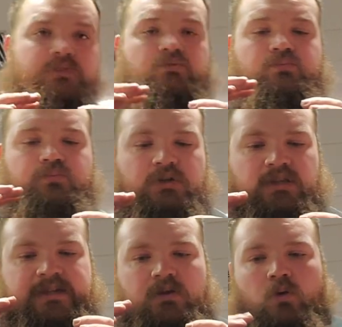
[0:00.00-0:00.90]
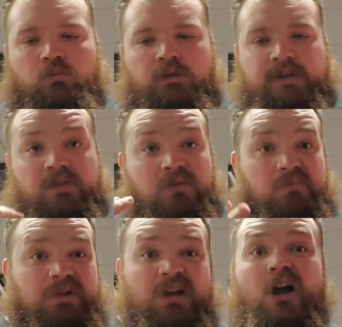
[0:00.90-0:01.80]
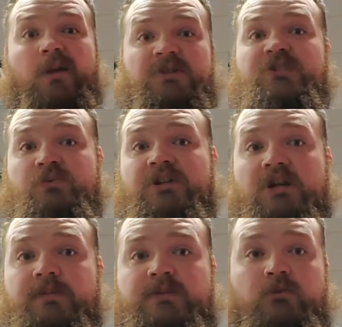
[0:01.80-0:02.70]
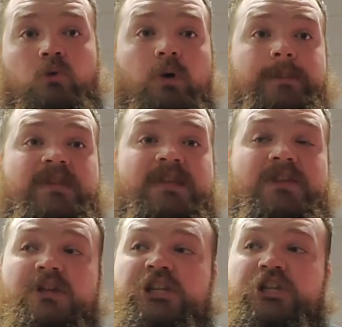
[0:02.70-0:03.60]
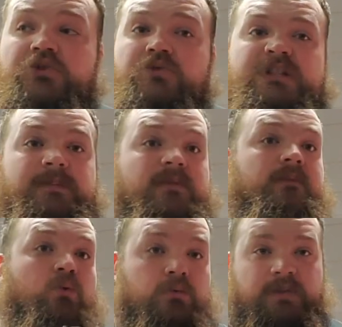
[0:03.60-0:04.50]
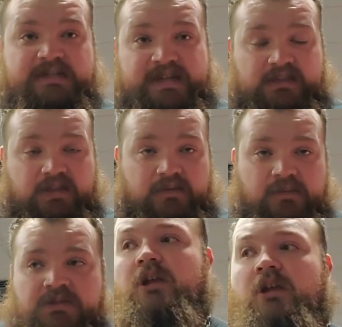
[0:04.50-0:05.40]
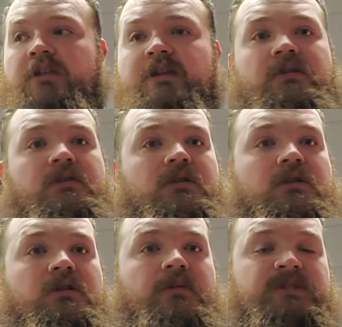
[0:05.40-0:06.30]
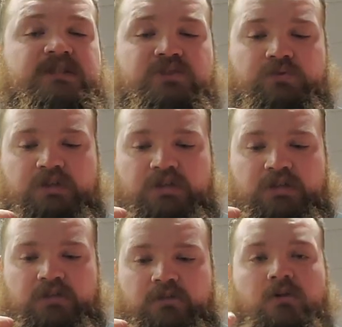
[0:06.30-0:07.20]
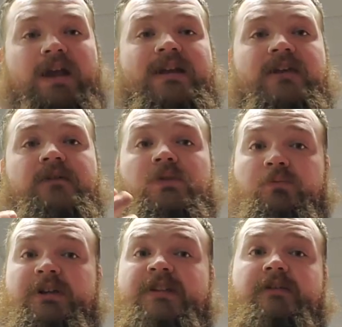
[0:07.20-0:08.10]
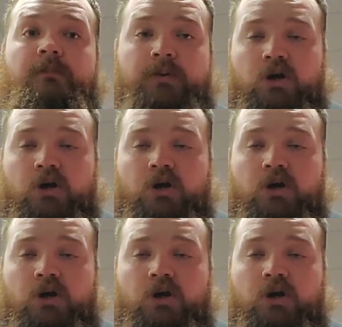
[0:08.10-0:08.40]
there's really only three options when it comes to equipment that you can use to perform the deadlift. And that comes into the variety of three different